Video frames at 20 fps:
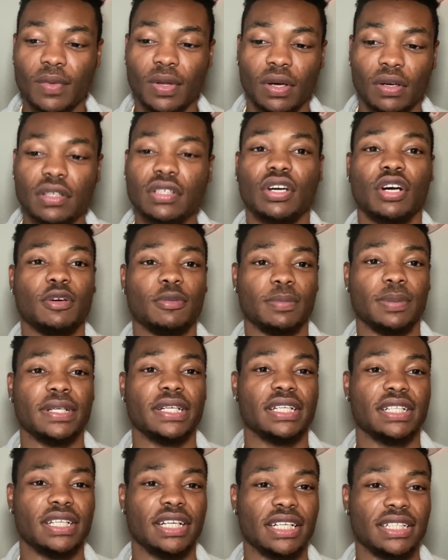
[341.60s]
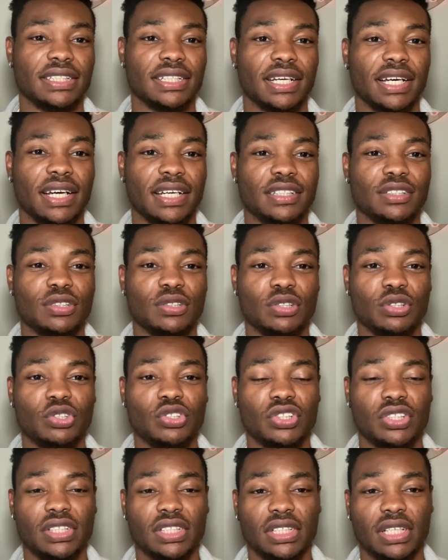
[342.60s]
young player like that. You
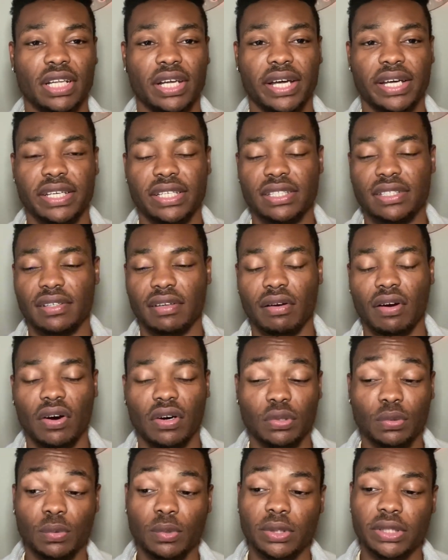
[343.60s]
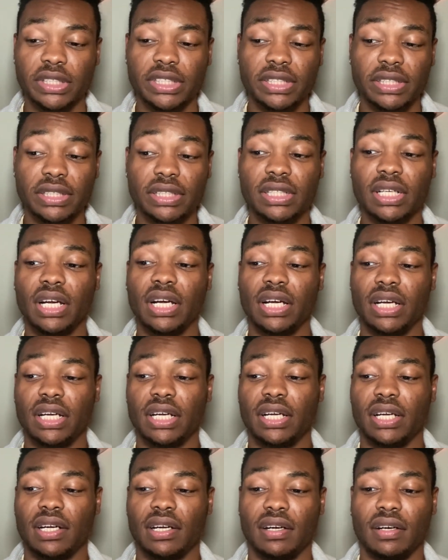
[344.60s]
see that he's hard working.
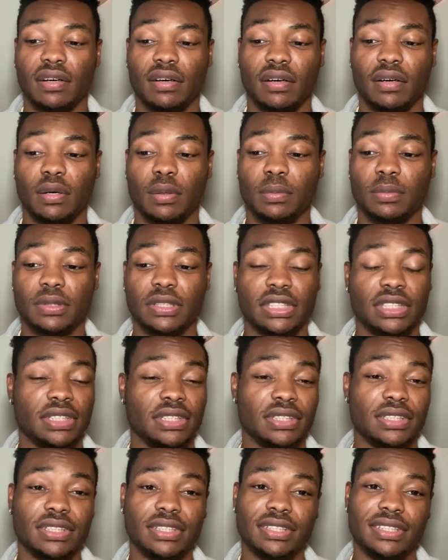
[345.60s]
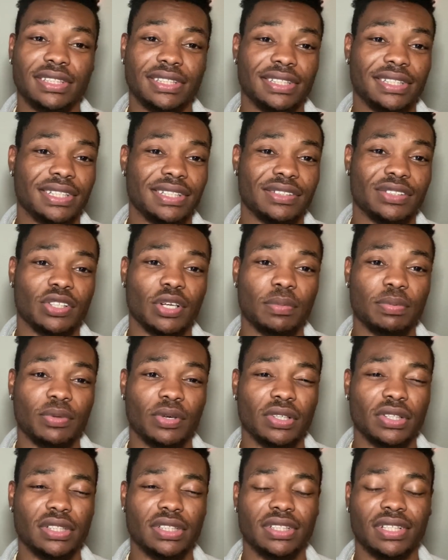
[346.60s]
He didn't stop
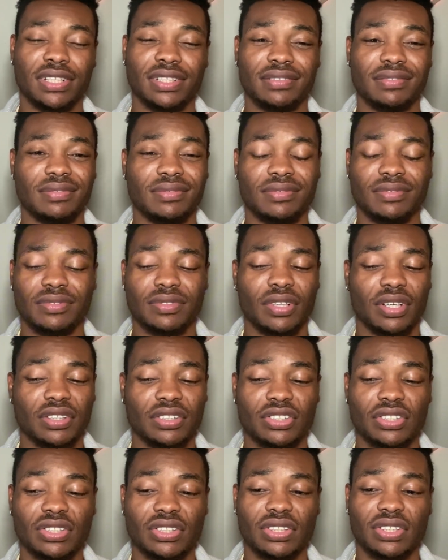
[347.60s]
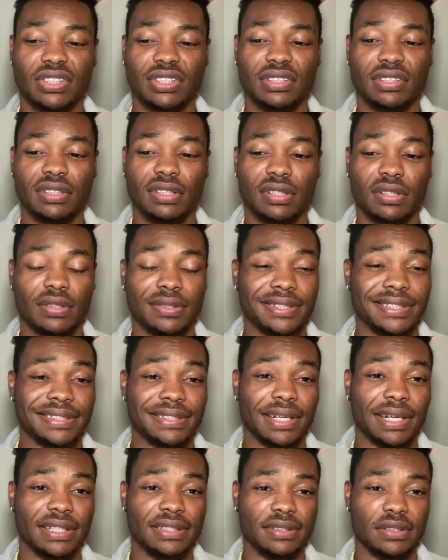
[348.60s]
running, and not just on
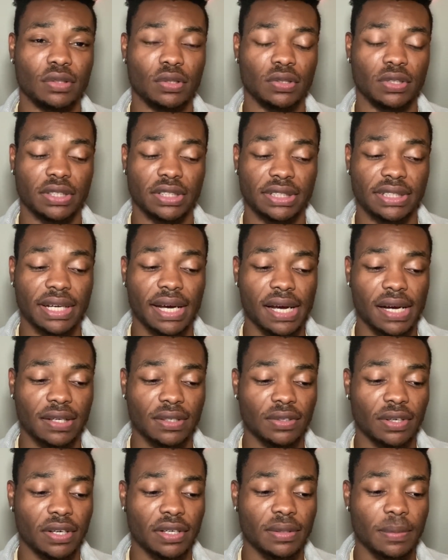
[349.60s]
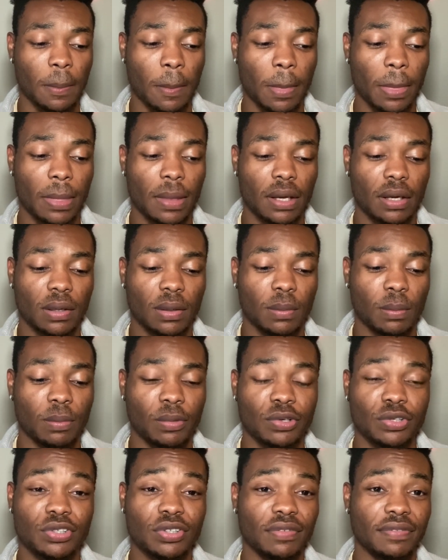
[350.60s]
the attack, right?
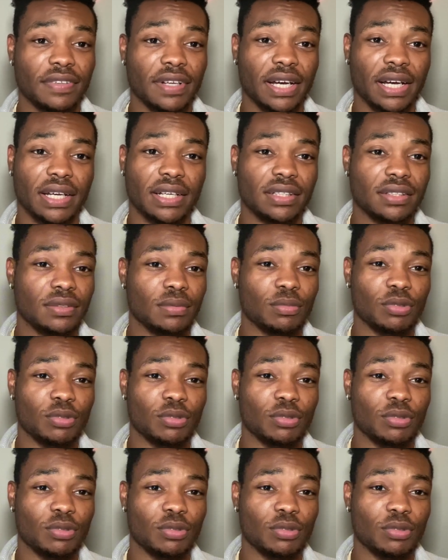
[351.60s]
Most of the